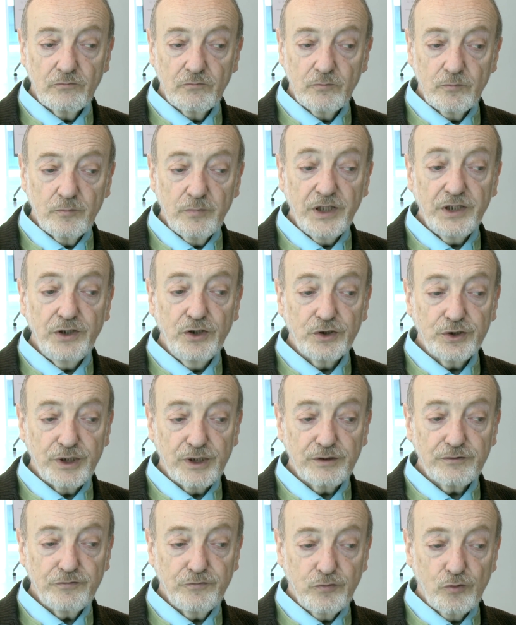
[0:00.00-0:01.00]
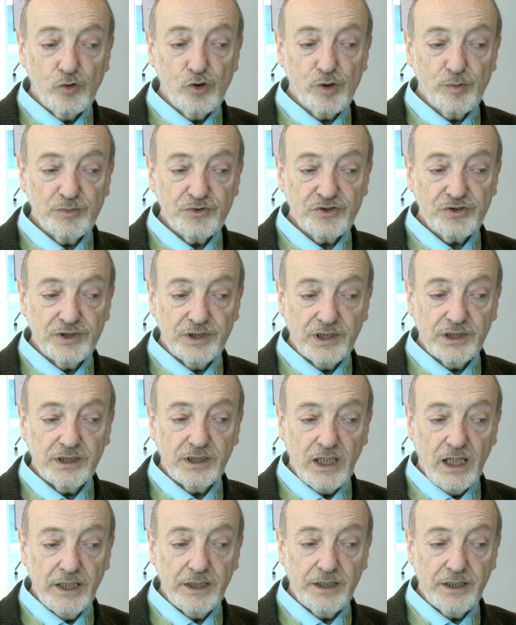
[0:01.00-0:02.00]
many other forms that
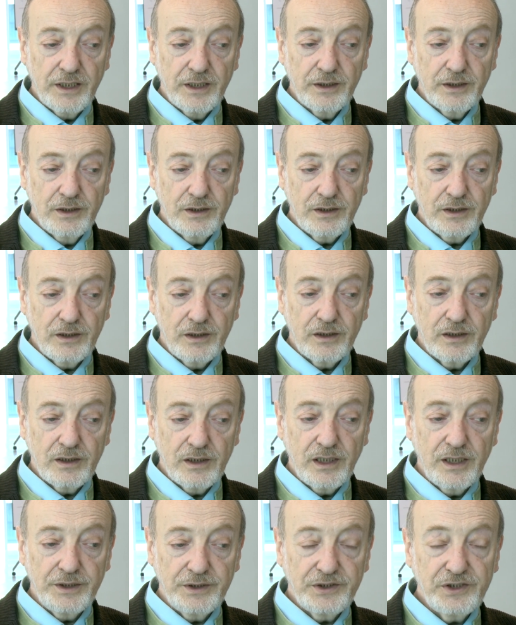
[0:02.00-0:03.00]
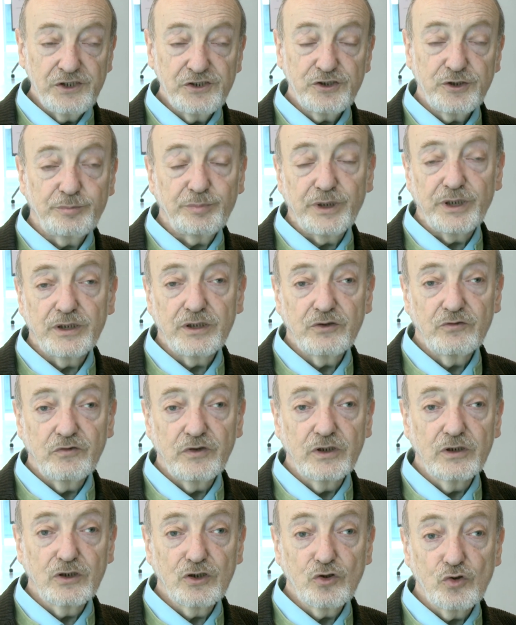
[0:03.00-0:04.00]
I can uh, anticipate
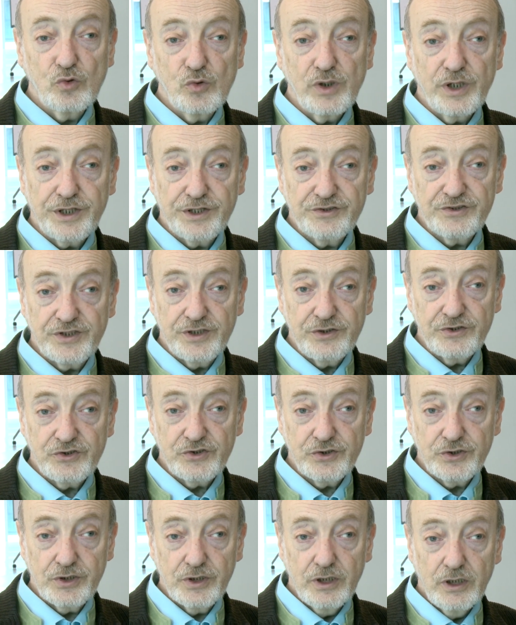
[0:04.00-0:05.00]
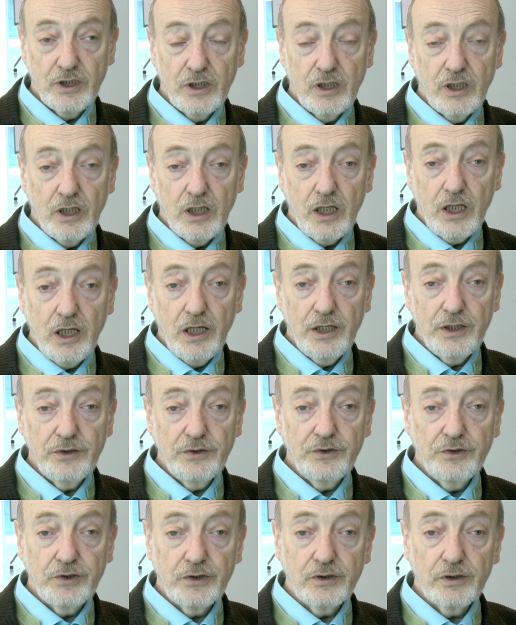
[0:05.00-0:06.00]
will coexist
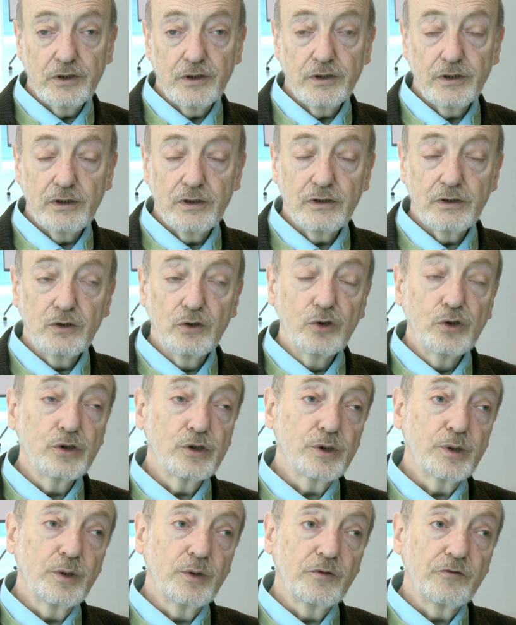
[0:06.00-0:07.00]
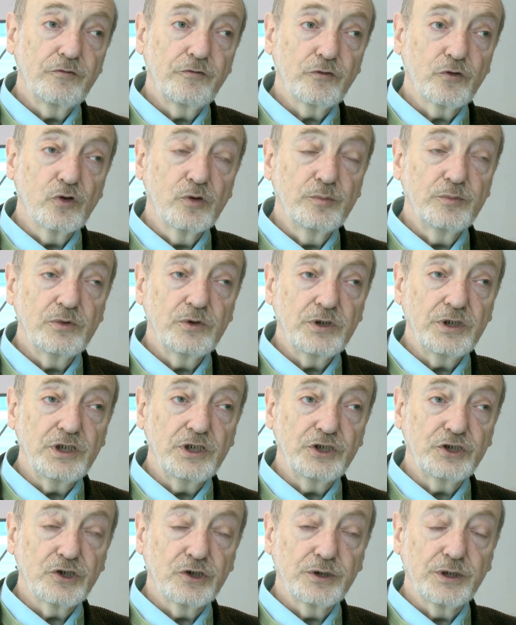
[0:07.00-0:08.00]
and uh, learn from
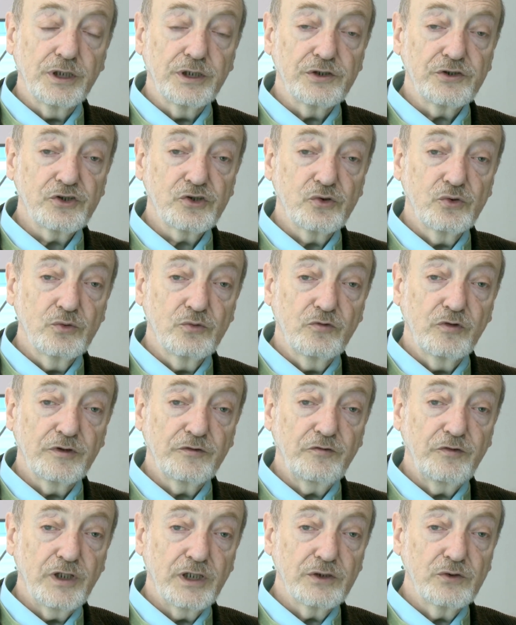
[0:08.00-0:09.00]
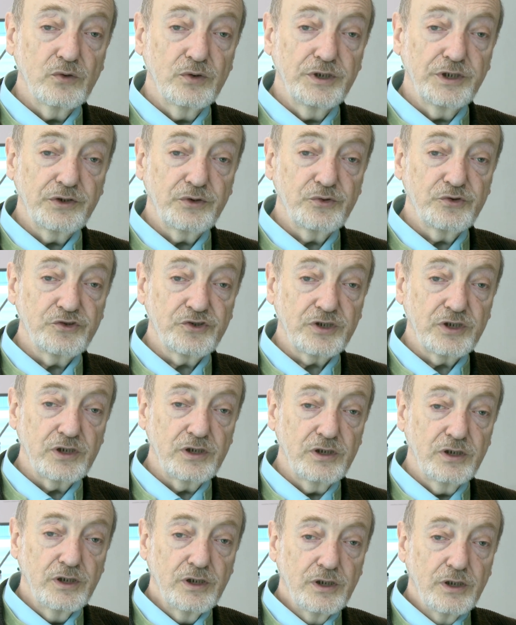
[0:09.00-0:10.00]
each other. So what we are going to
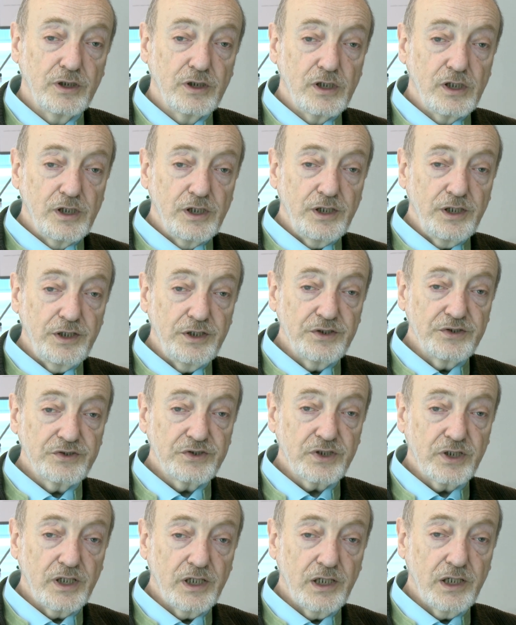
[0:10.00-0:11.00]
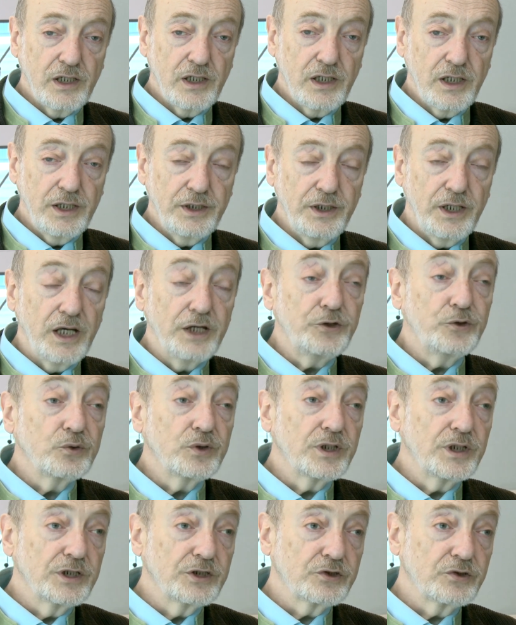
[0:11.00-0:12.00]
see is uh, an
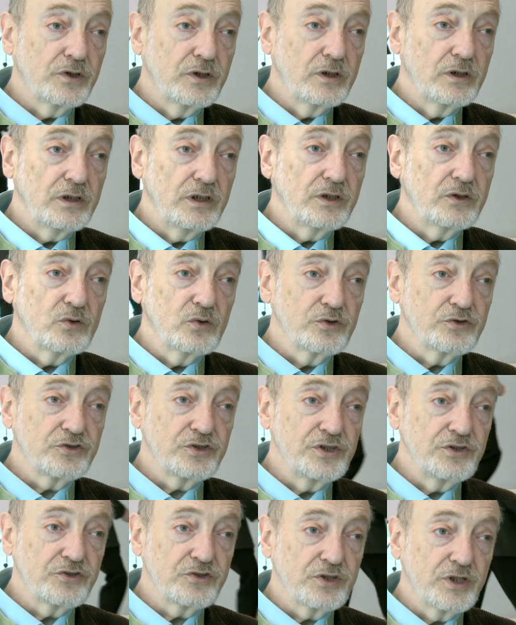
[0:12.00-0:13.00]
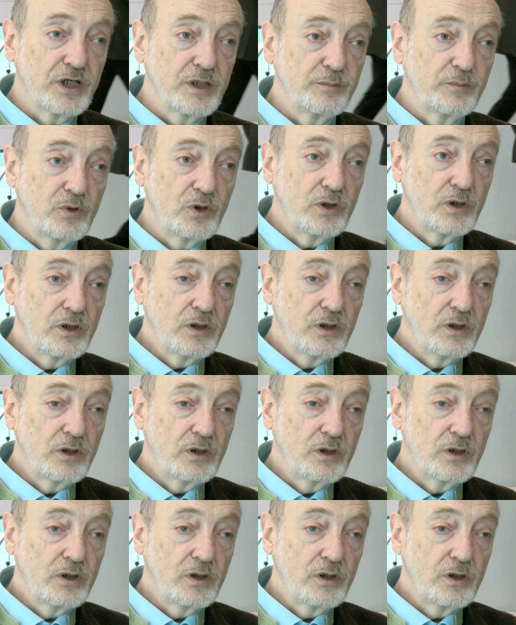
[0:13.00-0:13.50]
educational ecosystem